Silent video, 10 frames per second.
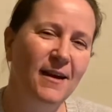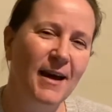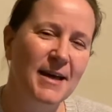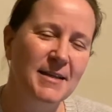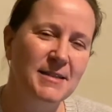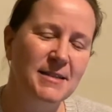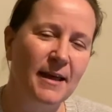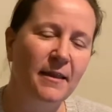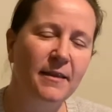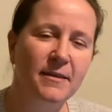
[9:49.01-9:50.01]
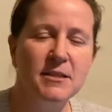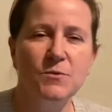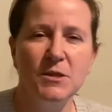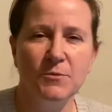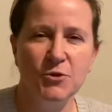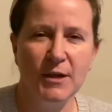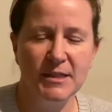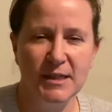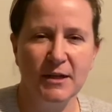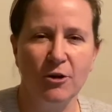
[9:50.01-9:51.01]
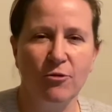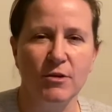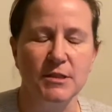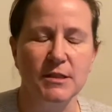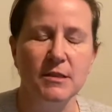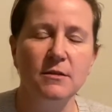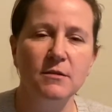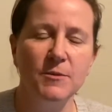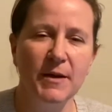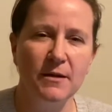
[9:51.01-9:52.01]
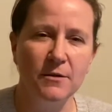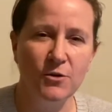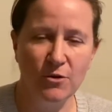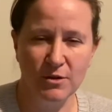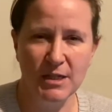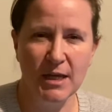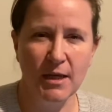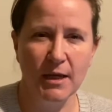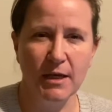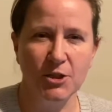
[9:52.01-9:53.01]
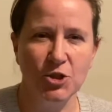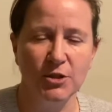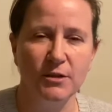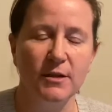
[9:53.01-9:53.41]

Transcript: And I think that's what I'm trying to get across. It's not about not taking action.